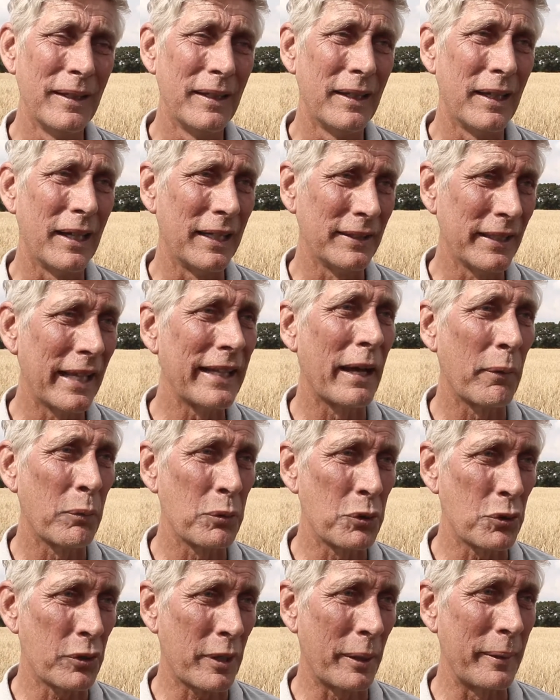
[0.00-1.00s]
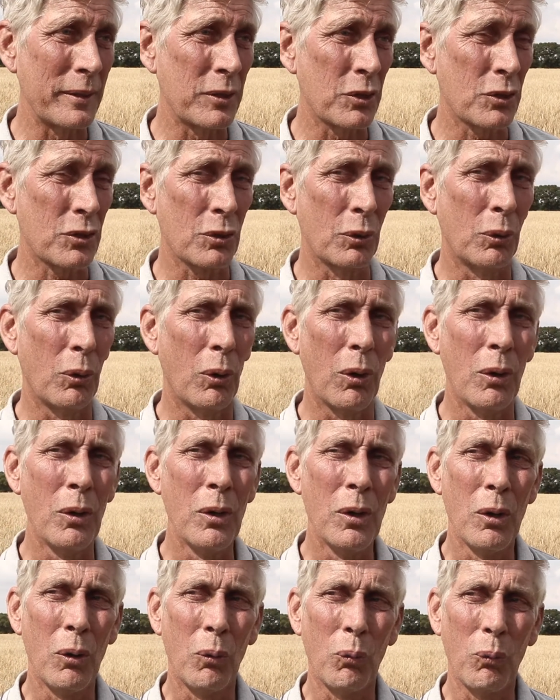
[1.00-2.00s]
And then that would just go into store.
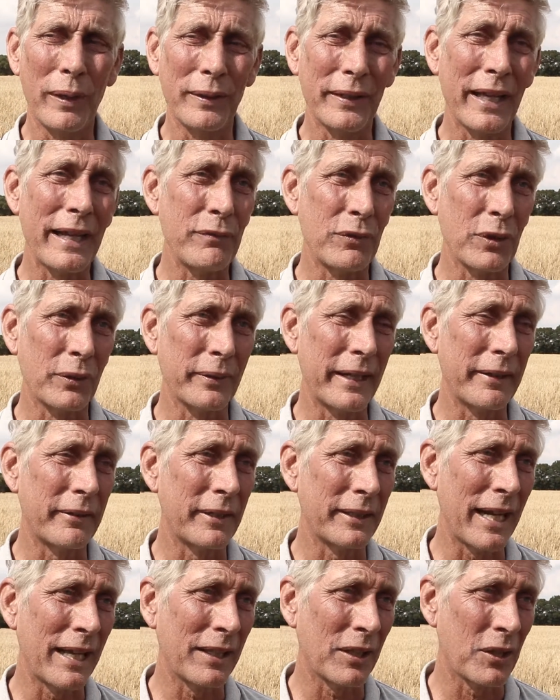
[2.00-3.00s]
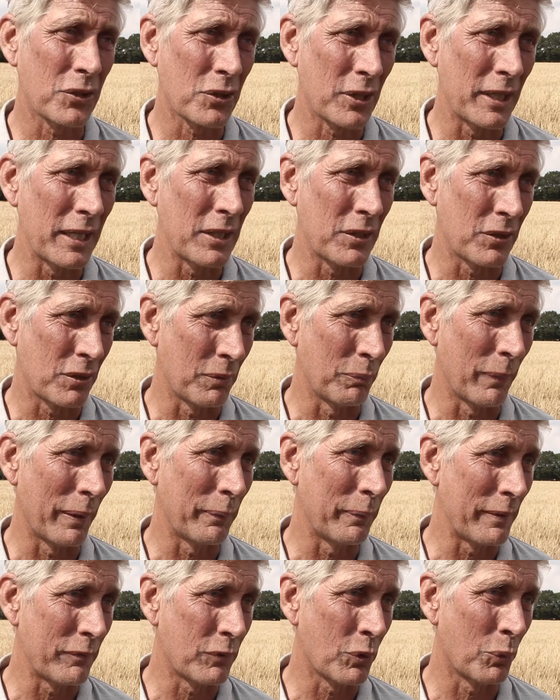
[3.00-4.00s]
When they've done their analysis and
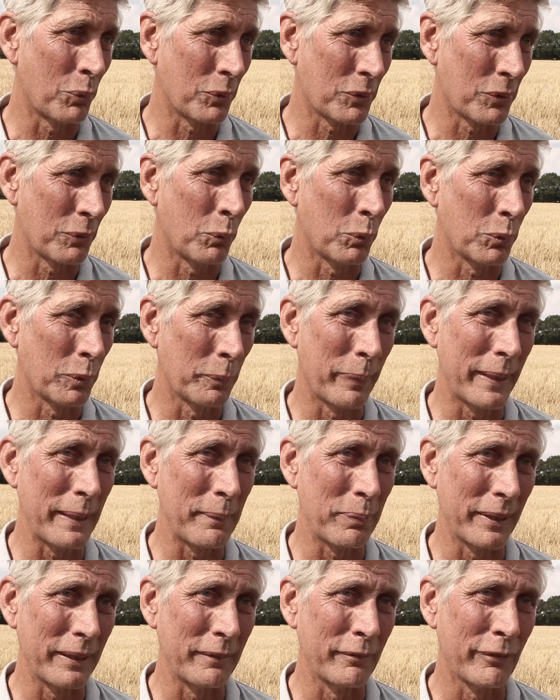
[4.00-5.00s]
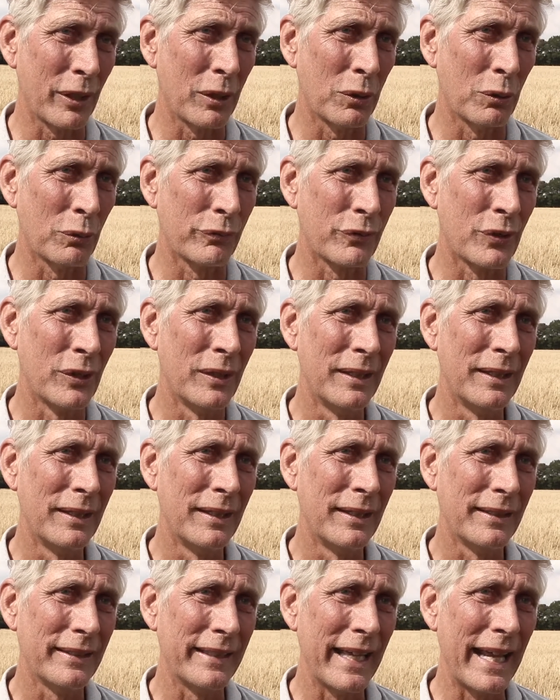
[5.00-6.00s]
when we've talked to all the people involved,
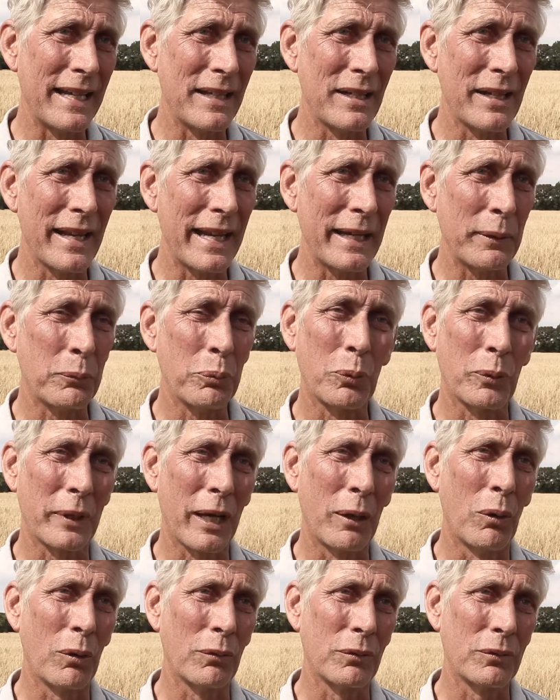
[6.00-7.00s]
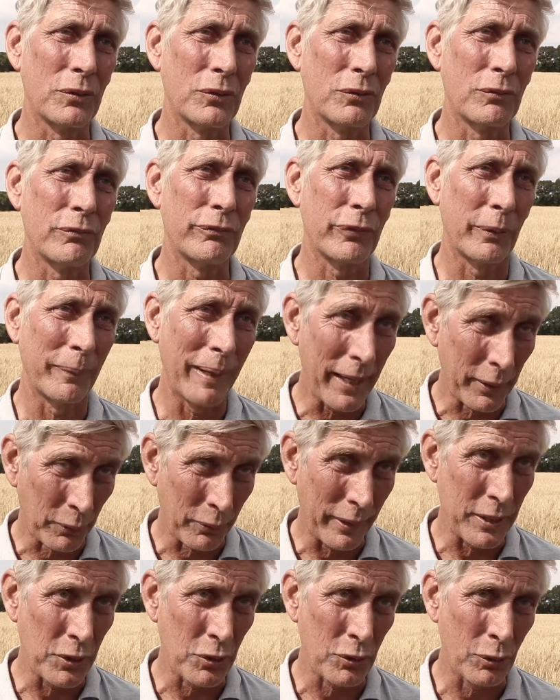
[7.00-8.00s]
then it will go on from our
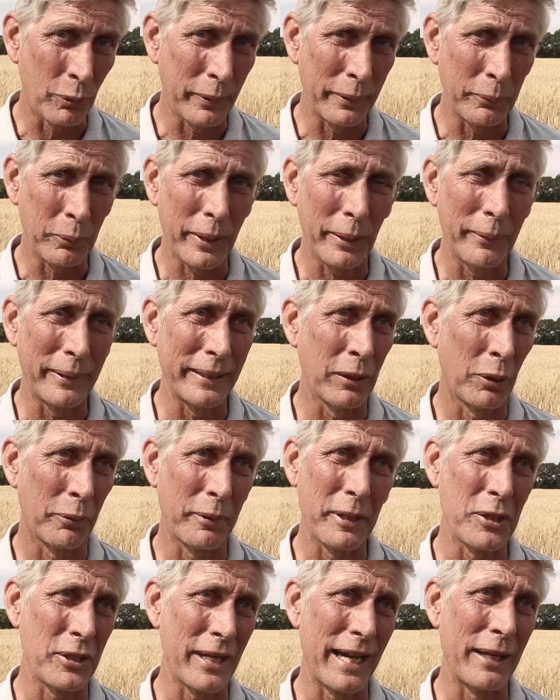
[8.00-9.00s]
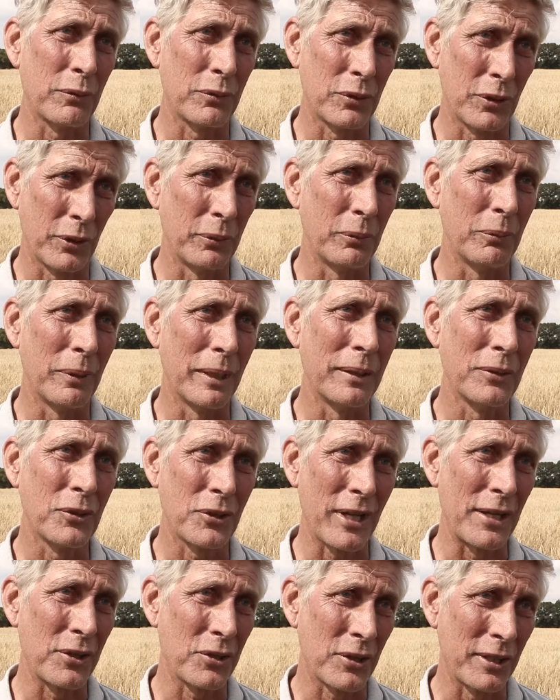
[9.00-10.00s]
grain store, it will go in lorries down to
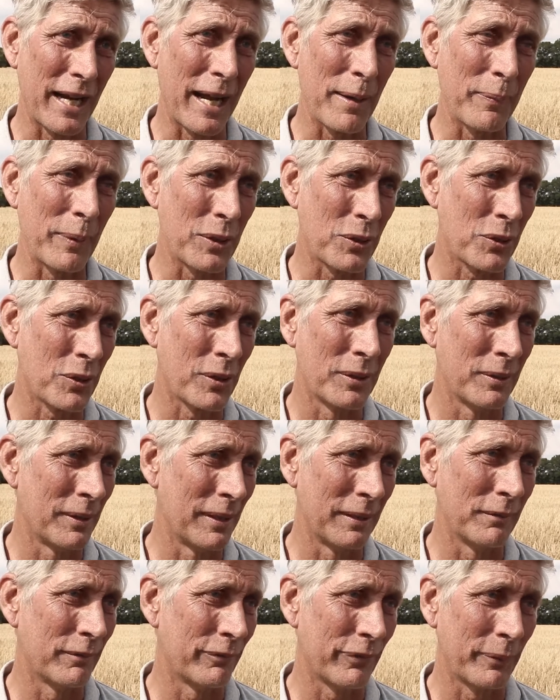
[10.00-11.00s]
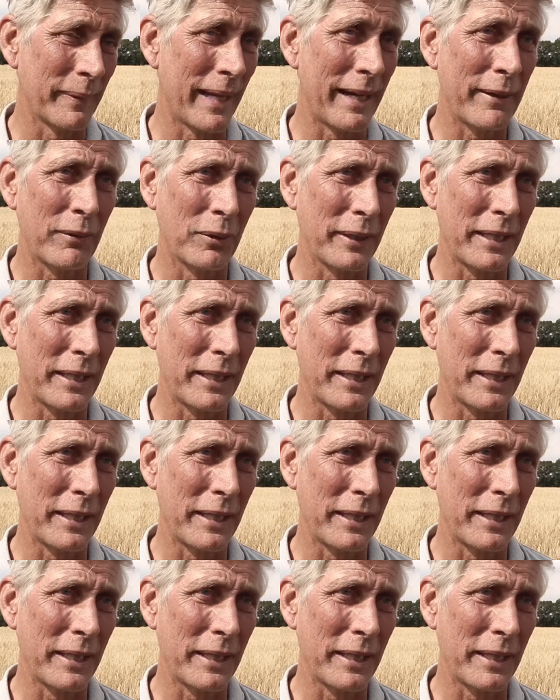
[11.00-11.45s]
Stansted Abbots, and from there on